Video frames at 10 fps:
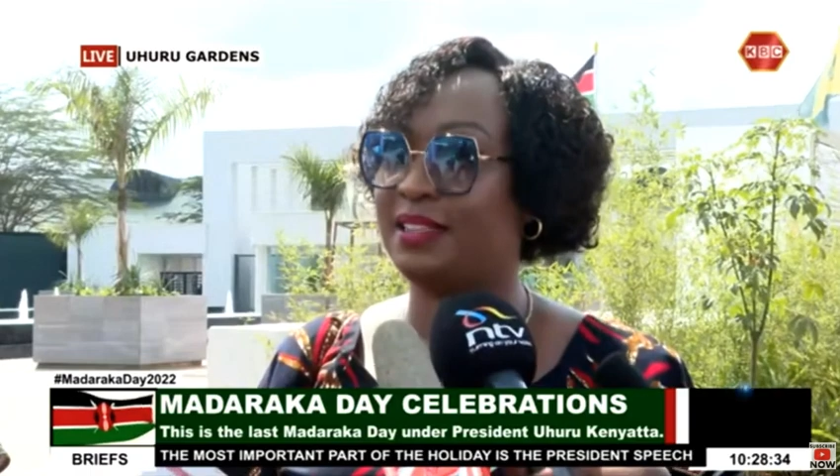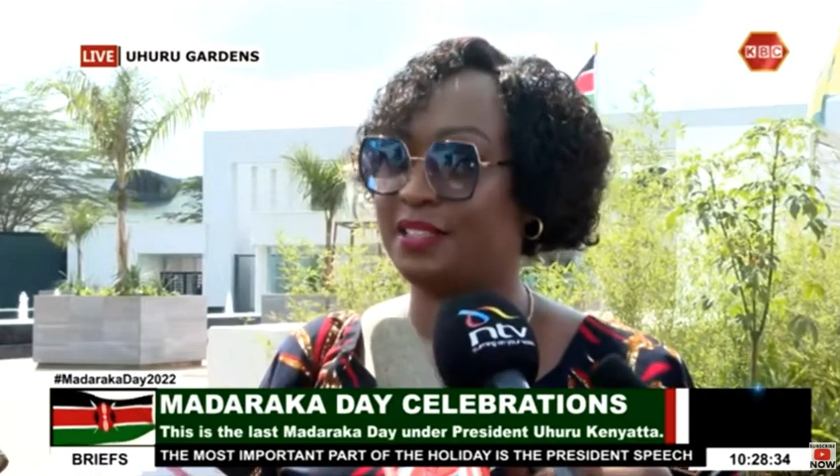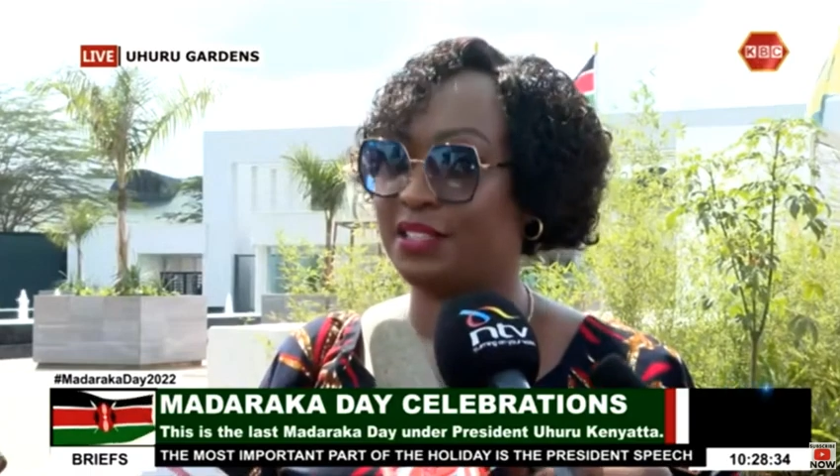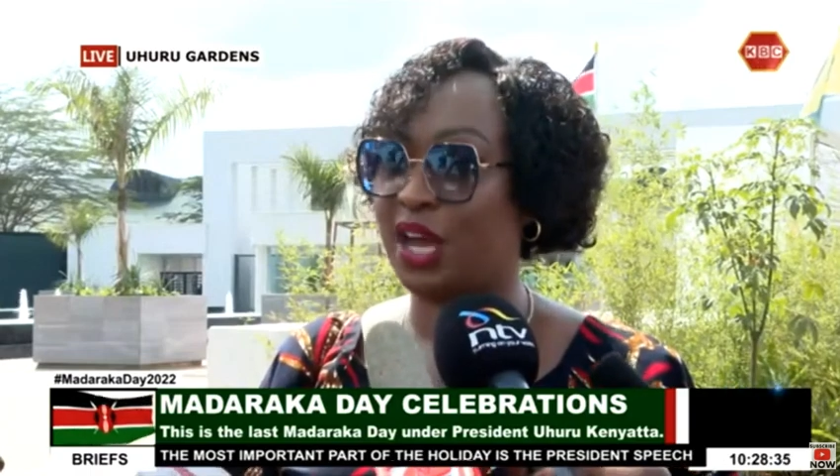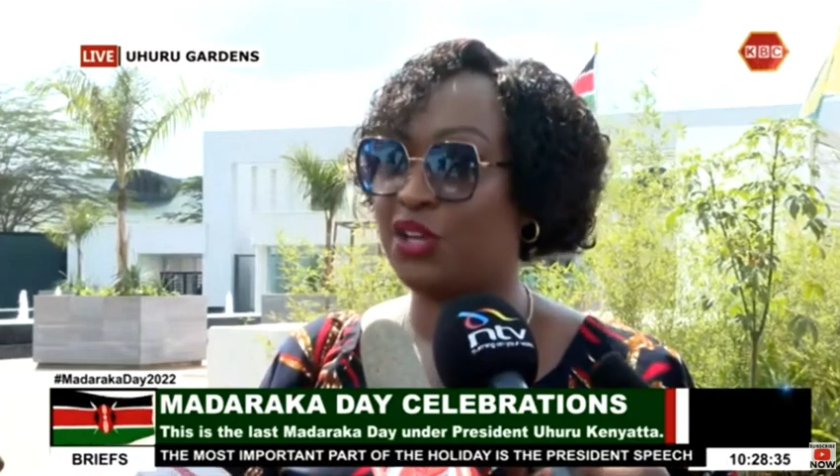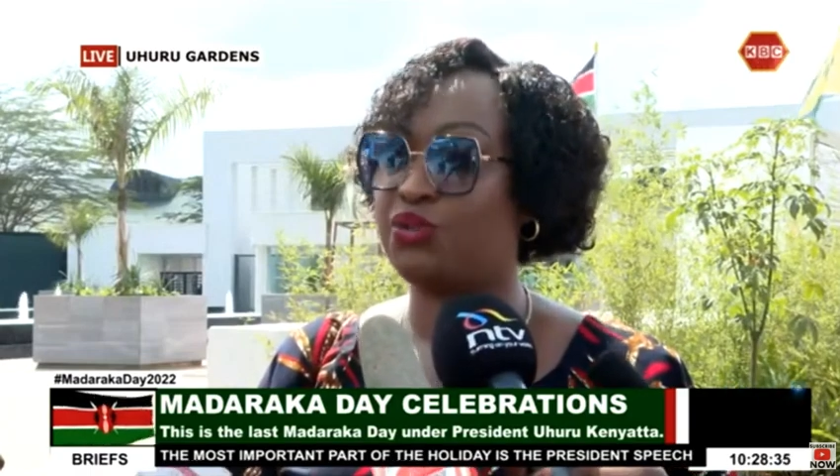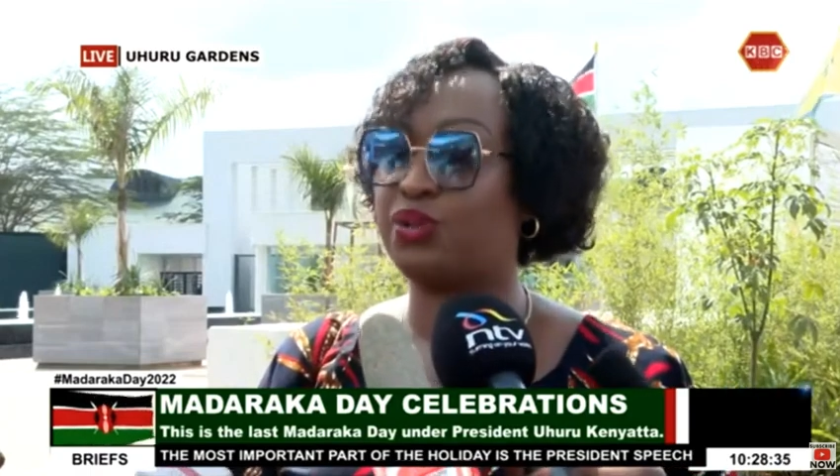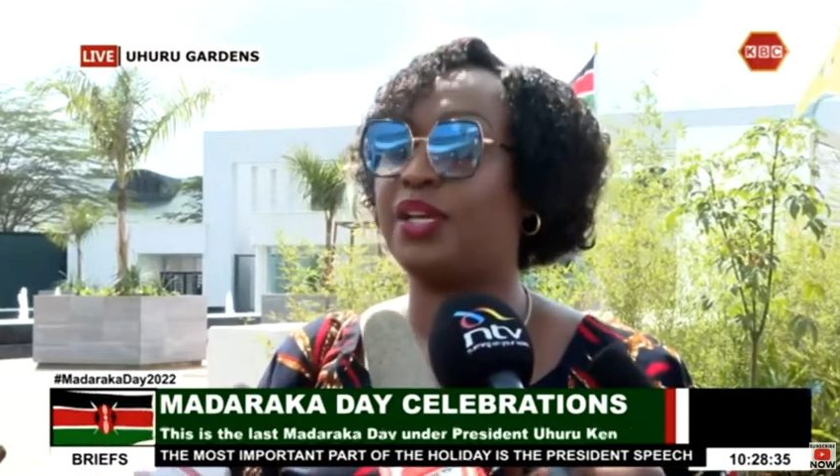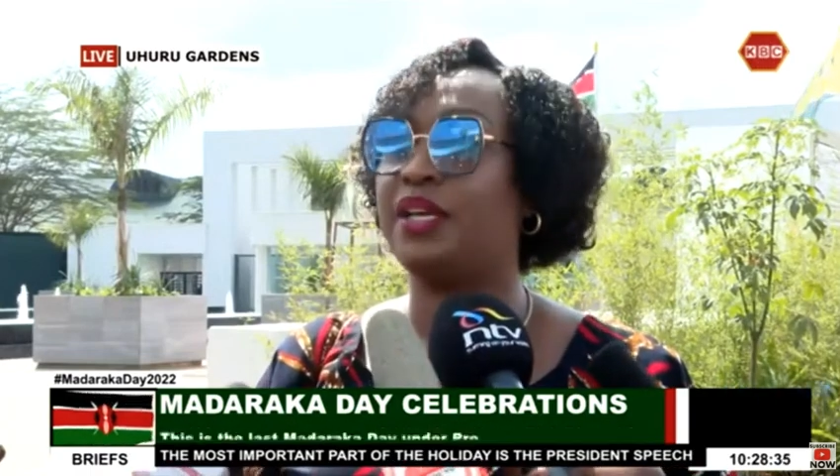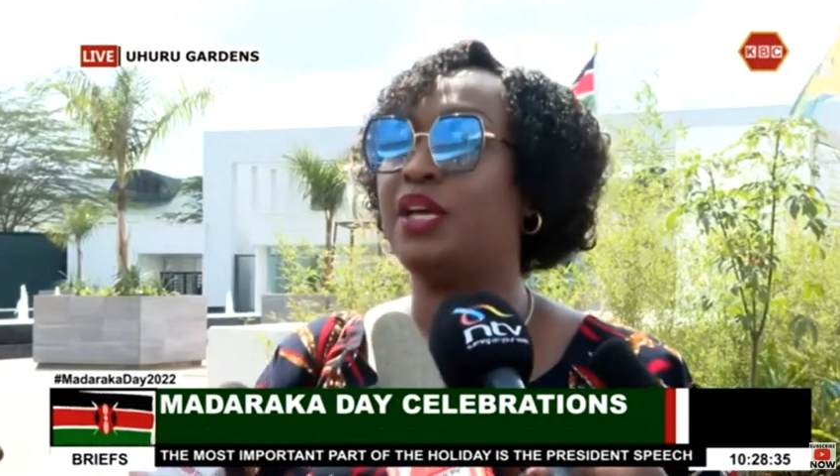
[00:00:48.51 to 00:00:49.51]
in this
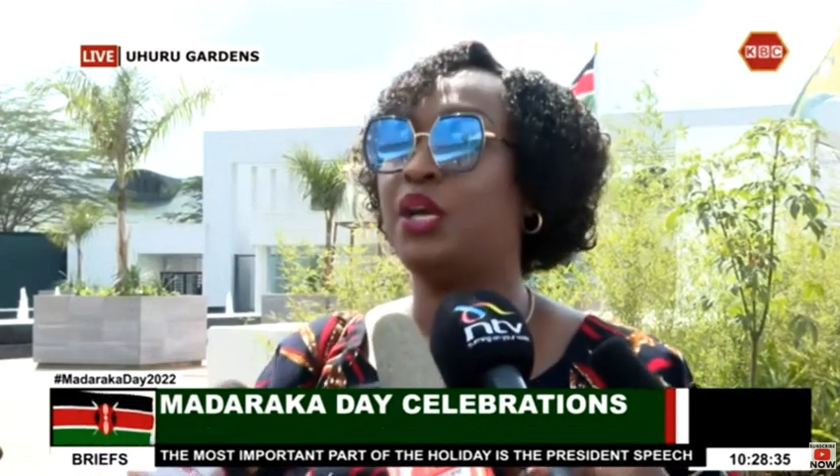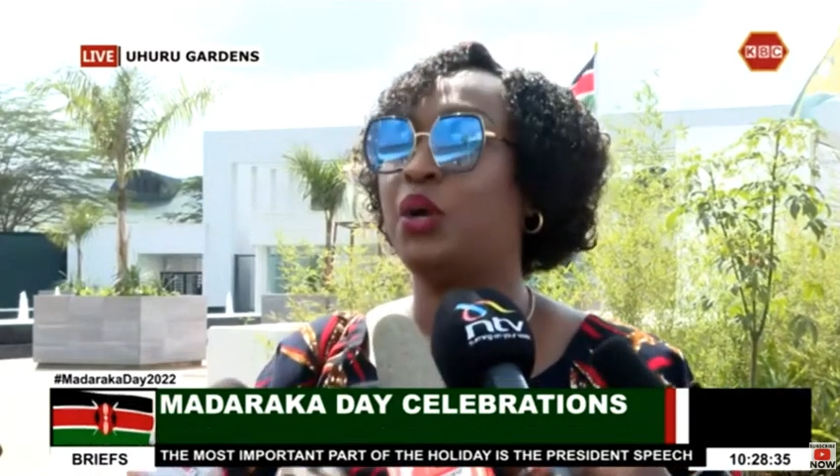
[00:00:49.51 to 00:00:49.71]
country.